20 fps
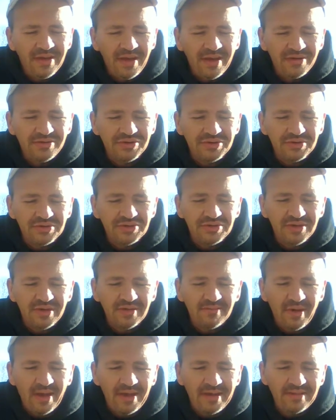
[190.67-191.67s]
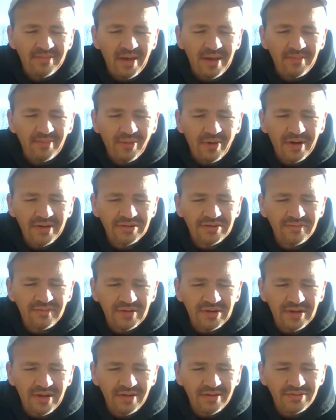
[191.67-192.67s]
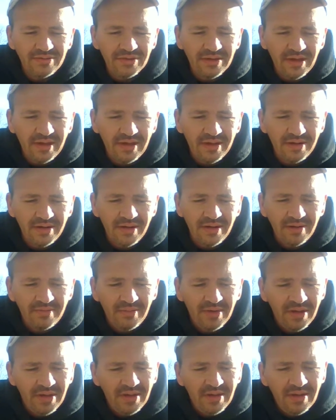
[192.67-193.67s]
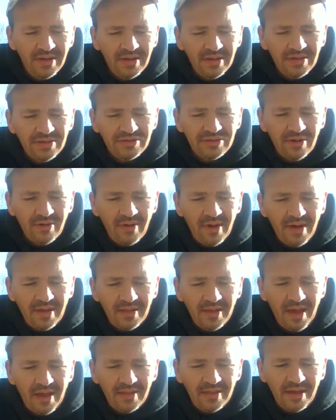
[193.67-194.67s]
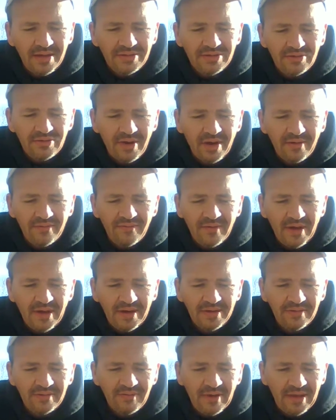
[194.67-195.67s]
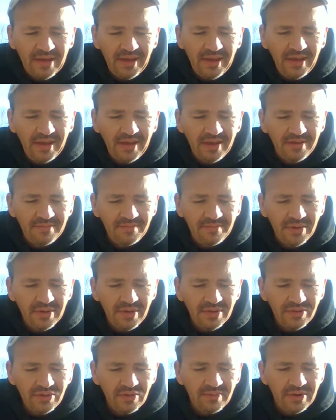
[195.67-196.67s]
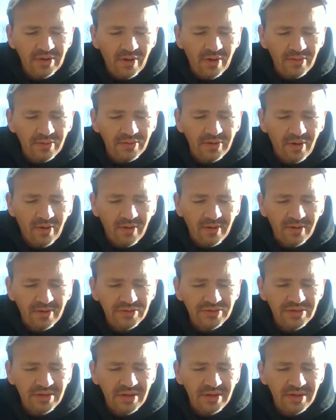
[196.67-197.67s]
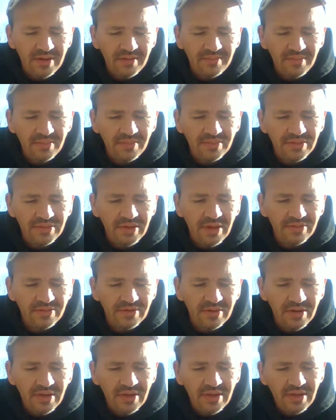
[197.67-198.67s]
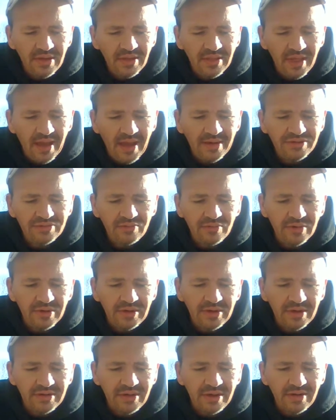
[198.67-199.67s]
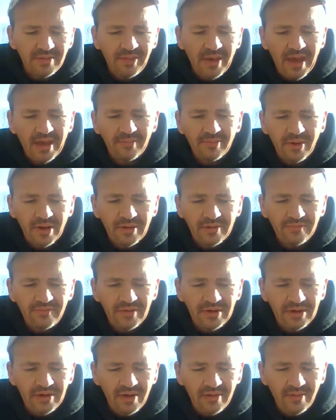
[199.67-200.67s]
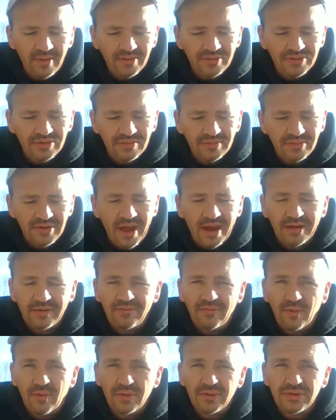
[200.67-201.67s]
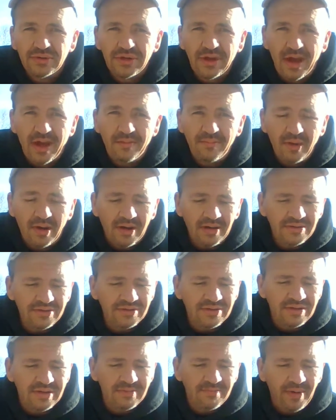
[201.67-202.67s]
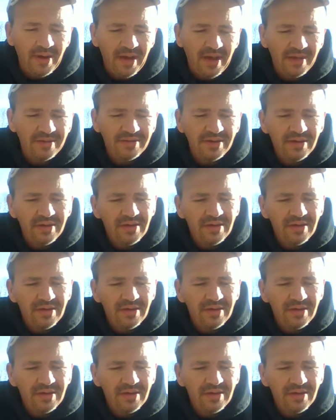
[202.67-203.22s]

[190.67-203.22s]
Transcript: as you can see in my eBay breaks videos. And um, so I, I like to try to find, if I can, a little bit older cards. Uh, the other last week I done a pack break video on some ninety-four Skybox Impact.